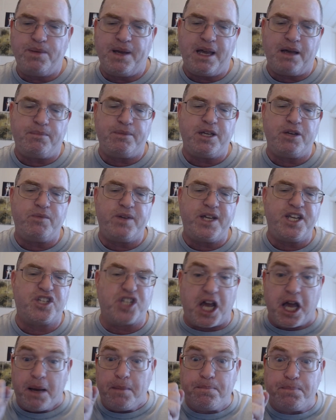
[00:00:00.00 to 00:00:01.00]
Help me reach
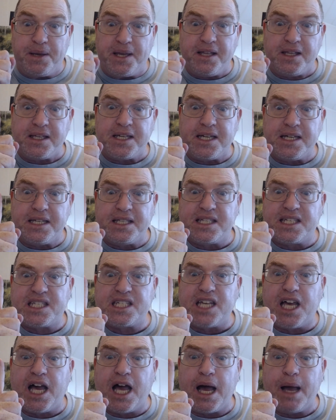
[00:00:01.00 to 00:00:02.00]
a billion
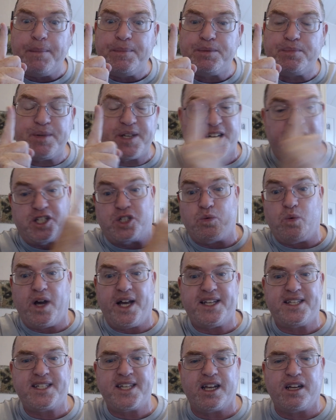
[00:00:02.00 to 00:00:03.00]
subs because
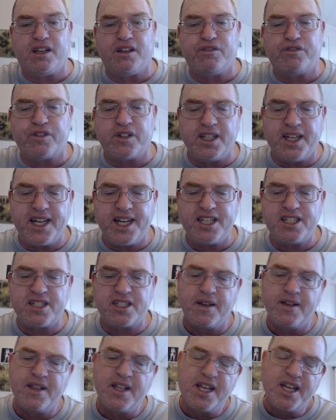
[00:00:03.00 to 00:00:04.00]
why settle for less?